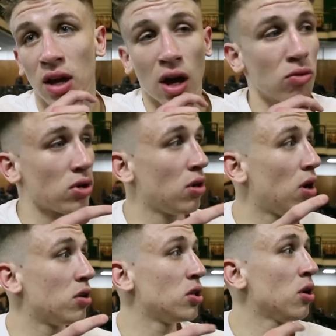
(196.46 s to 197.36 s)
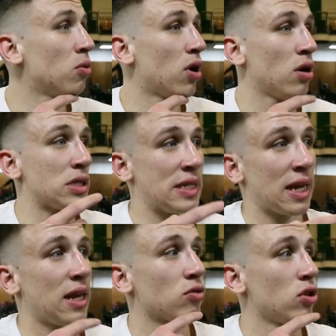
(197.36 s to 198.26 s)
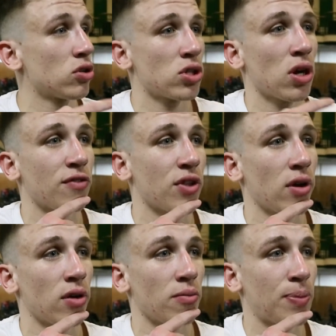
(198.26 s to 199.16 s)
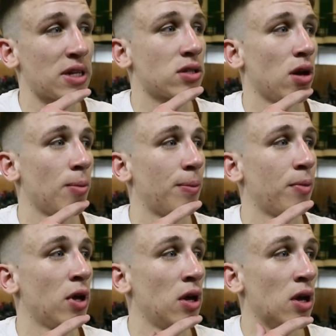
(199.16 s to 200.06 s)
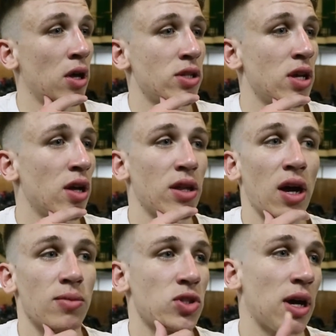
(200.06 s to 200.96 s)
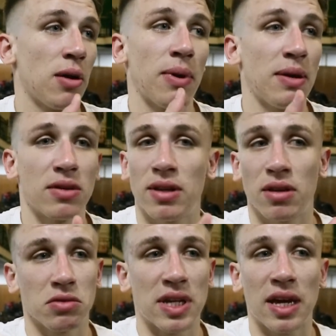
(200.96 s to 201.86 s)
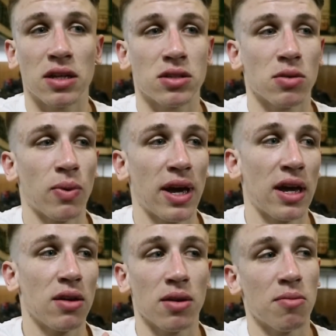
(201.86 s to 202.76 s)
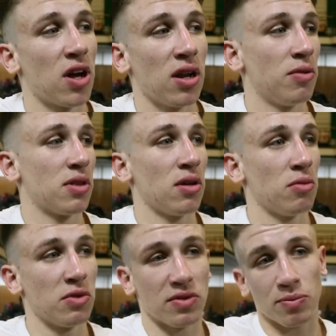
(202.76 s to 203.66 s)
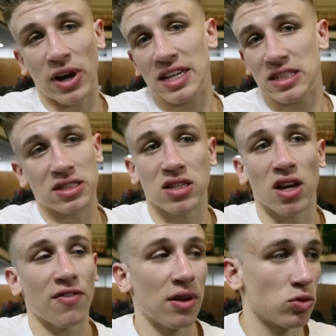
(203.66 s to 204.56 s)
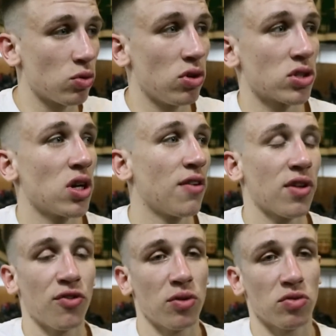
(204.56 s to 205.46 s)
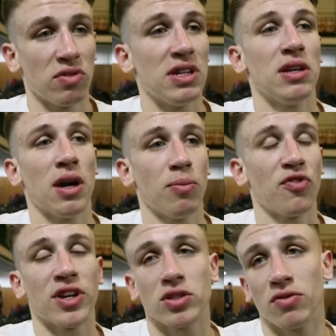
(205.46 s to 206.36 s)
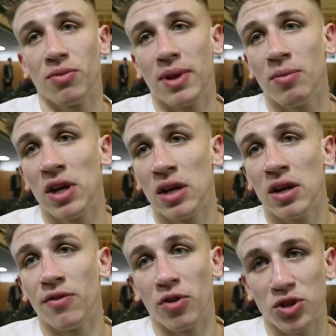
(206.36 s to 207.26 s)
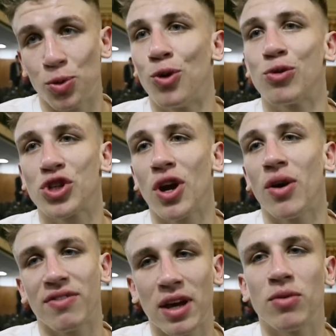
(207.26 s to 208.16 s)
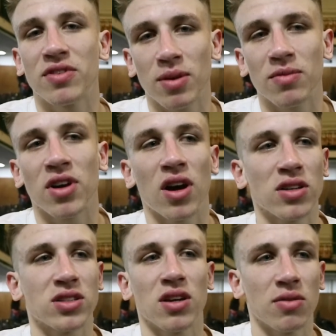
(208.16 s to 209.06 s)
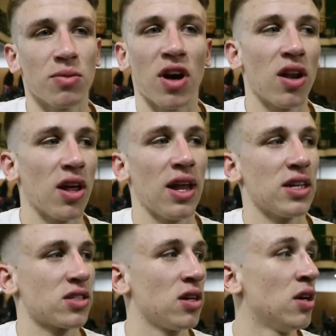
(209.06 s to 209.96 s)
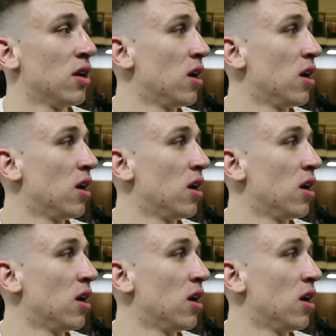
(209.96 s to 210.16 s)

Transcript: You know what, today I was looked after, big time, turned up straight away, I was taken to the weigh-in, with the wages and stuff, it was all looked after, I thought it was really professional from them. For a small hall show, I've dealt with some cards that aren't like that, so,